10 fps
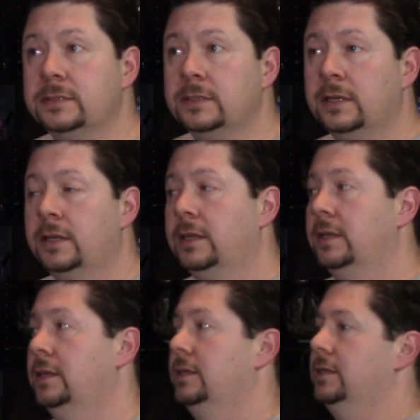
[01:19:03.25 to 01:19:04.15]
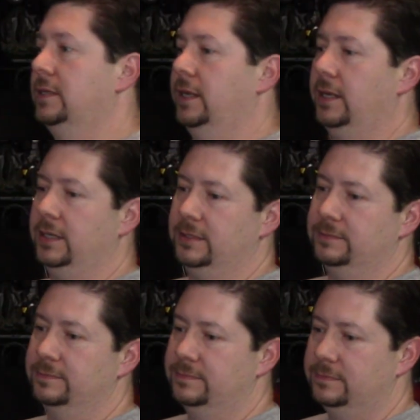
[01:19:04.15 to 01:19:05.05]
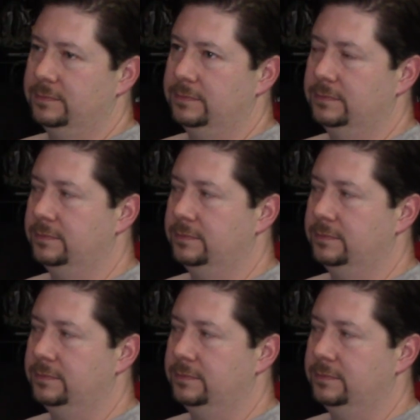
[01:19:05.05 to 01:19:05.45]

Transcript: I don't know if we should